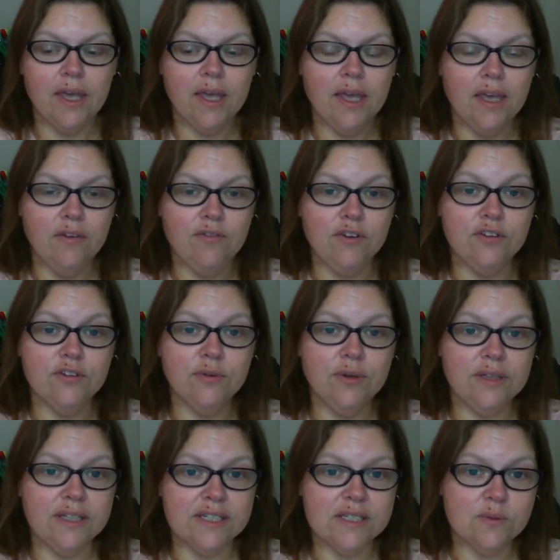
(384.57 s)
If you do it
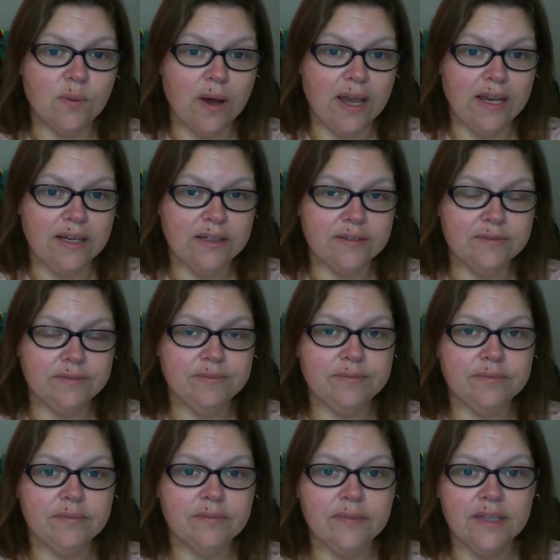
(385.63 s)
this way,
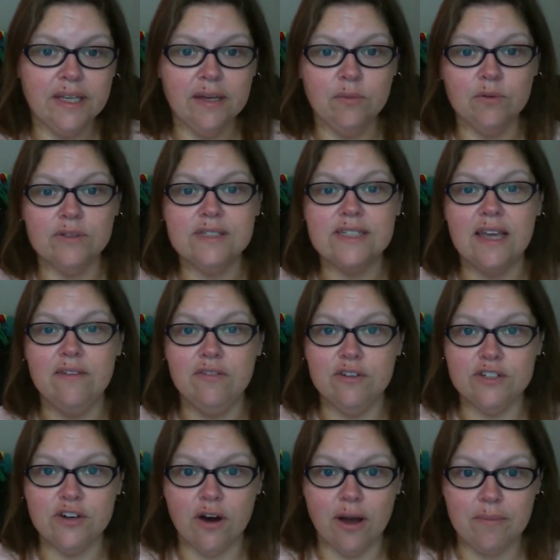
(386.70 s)
it will save you
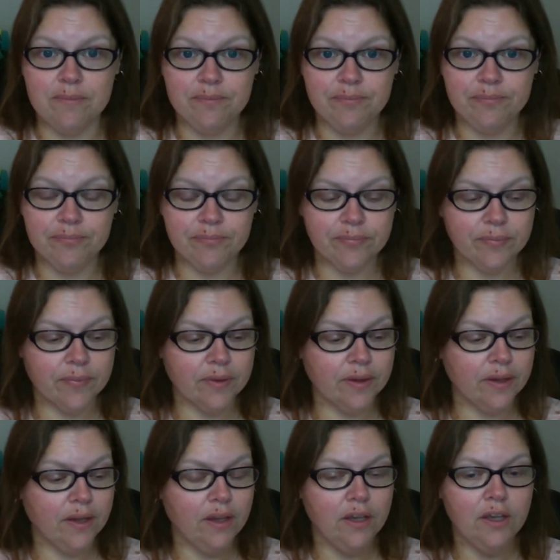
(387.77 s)
time.
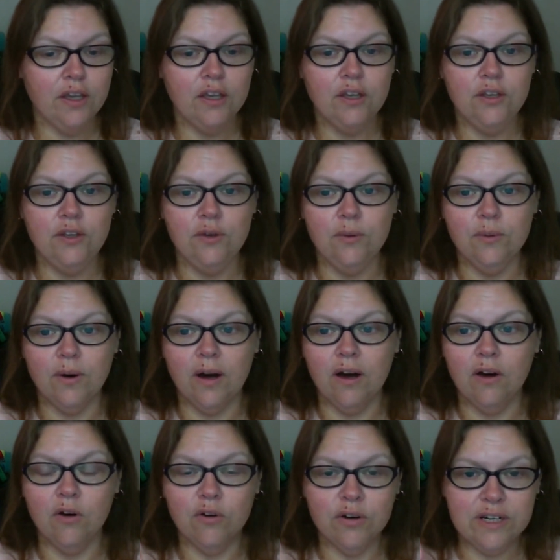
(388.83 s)
You are
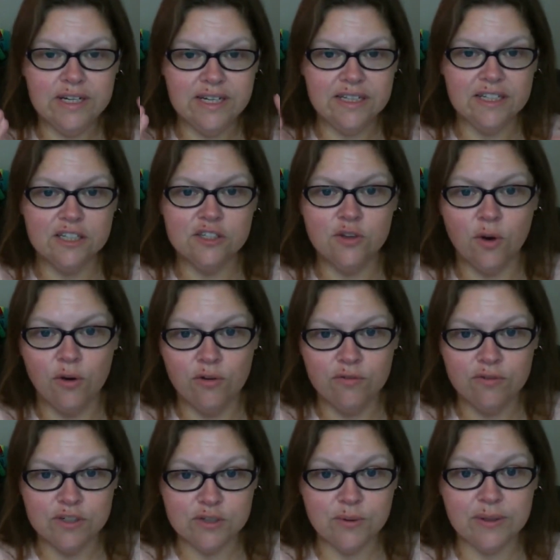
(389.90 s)
already in the zone for
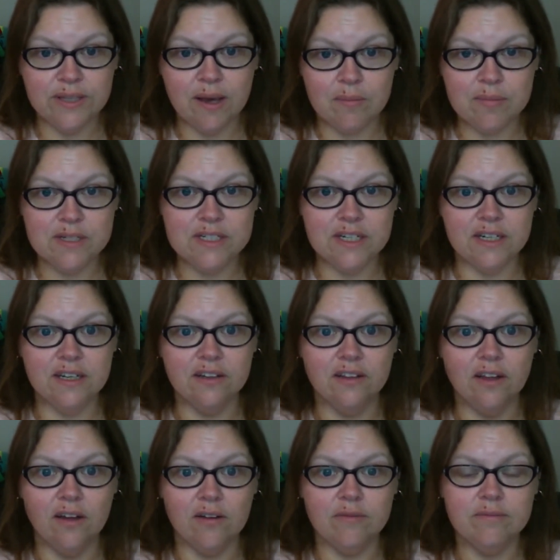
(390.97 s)
doing that
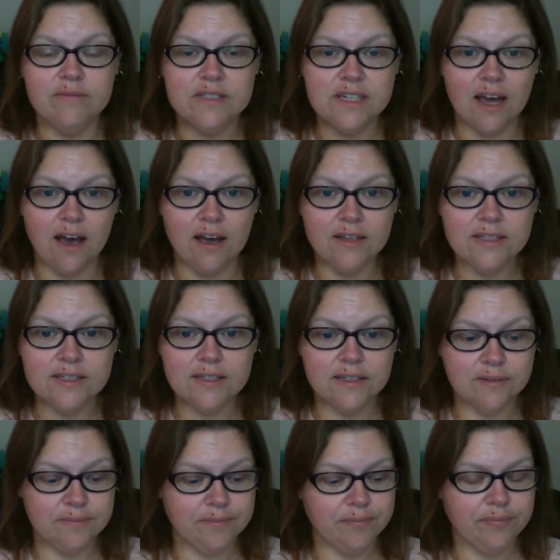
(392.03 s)
particular task,
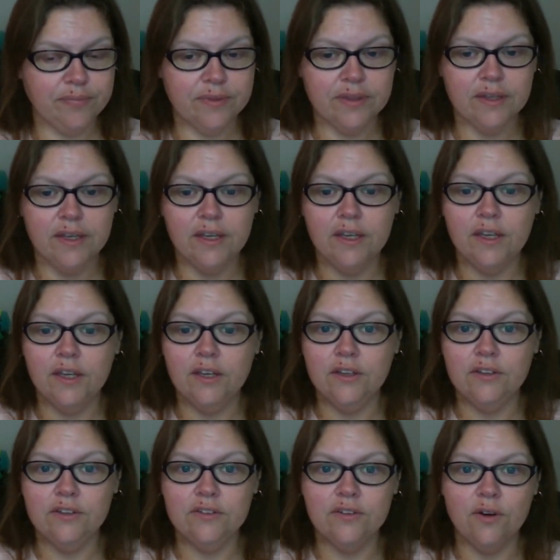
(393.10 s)

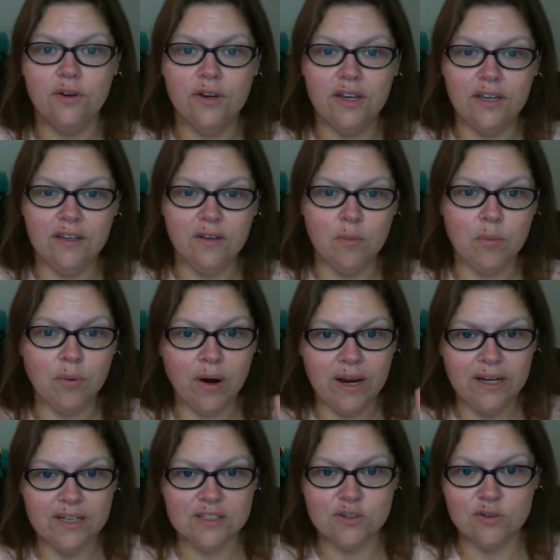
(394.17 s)
so your brain
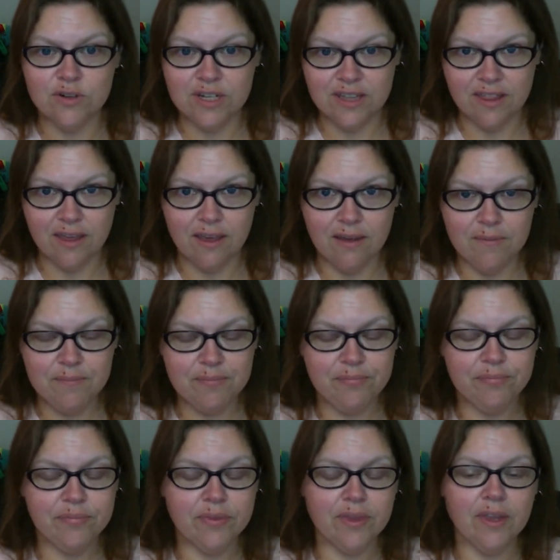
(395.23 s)
is already there.
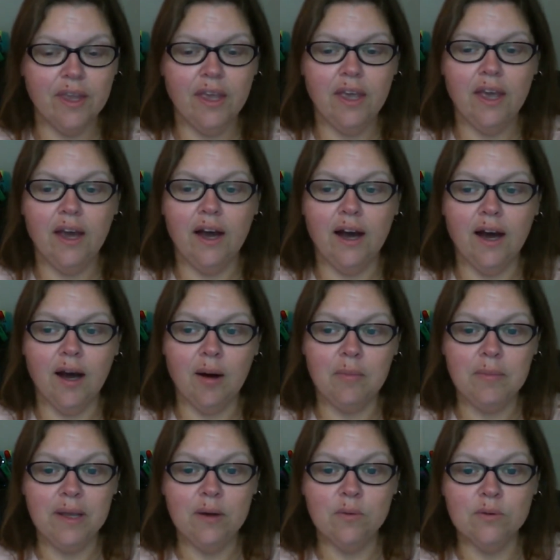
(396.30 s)

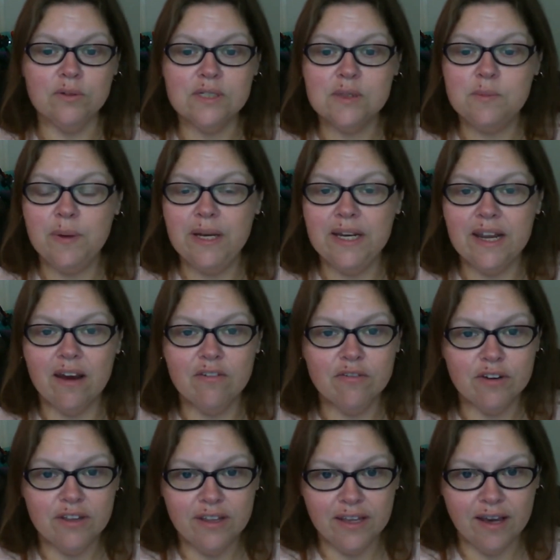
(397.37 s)
It will speed
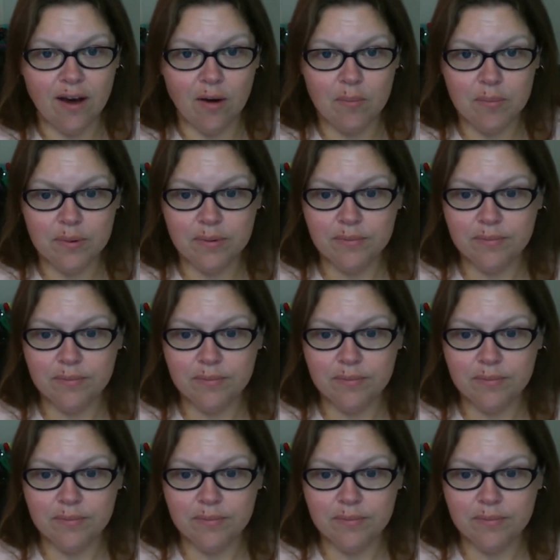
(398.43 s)
everything up.